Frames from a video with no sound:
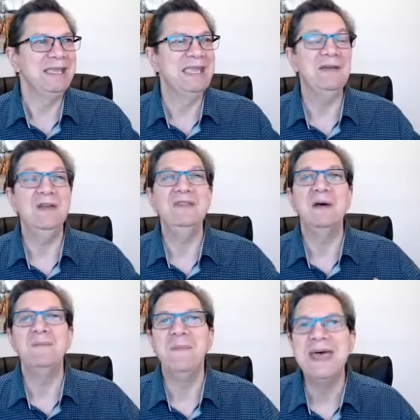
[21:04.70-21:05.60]
giving
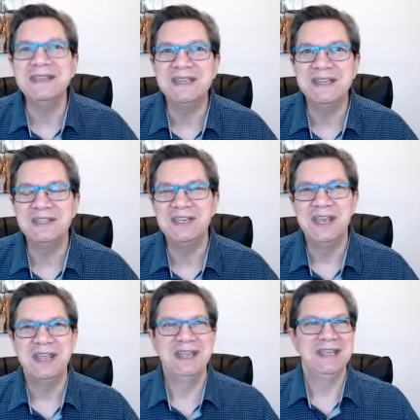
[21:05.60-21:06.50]
the message
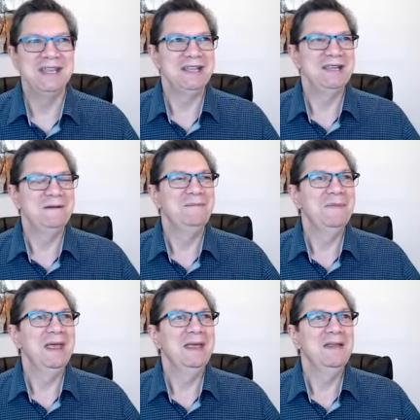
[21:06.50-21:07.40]

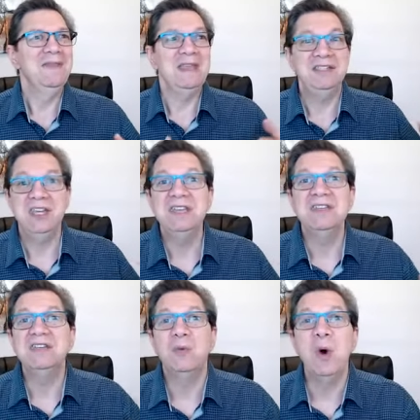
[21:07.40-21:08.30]
that
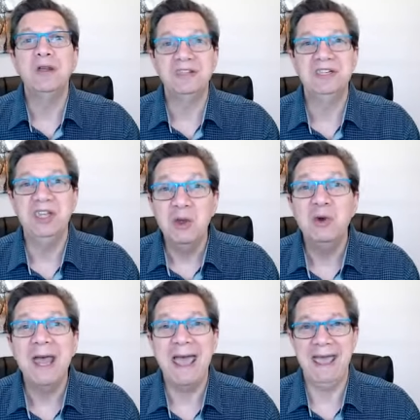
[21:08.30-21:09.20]
Jesus wants you
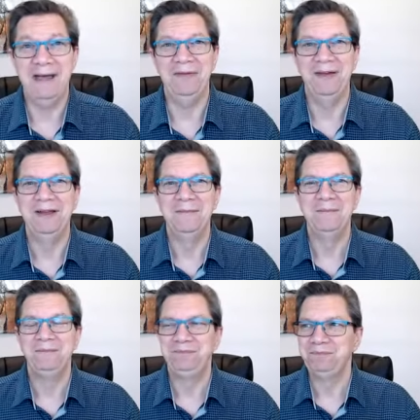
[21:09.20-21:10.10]
to have.
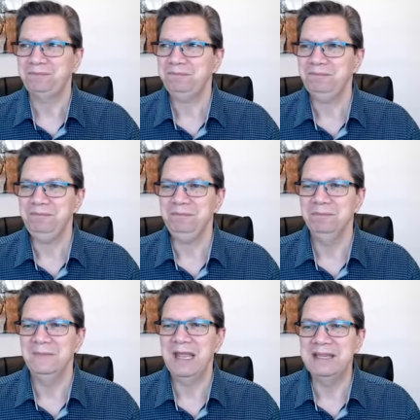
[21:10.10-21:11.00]

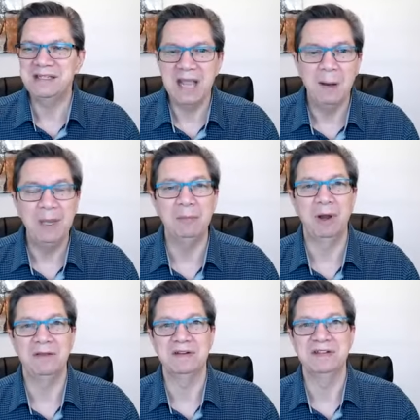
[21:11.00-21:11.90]
He's coming,
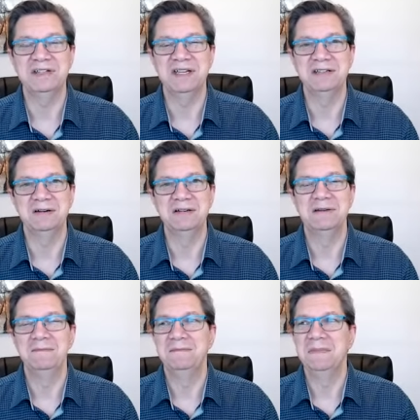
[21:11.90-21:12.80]
brothers and
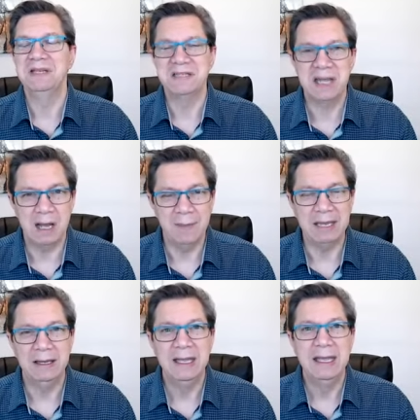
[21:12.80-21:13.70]
sisters. He's
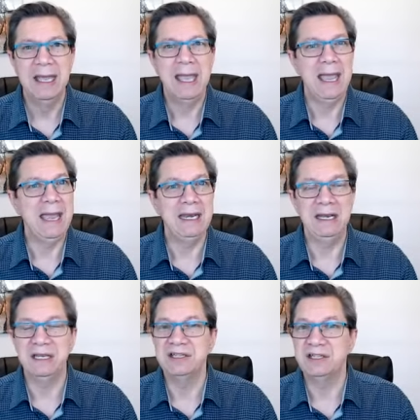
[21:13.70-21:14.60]
coming. And
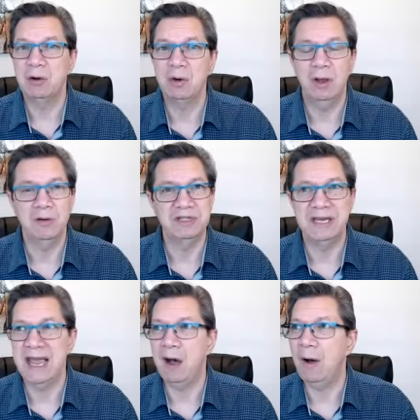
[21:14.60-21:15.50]
it is so close
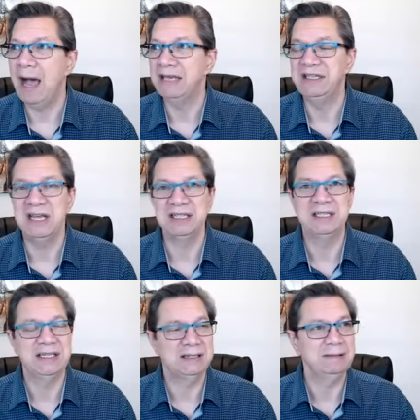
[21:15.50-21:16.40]
now. I
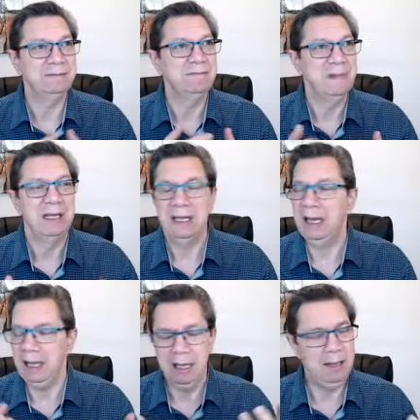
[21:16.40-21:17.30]
just,
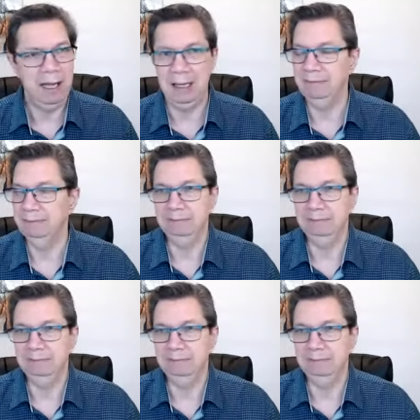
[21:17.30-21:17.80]
I,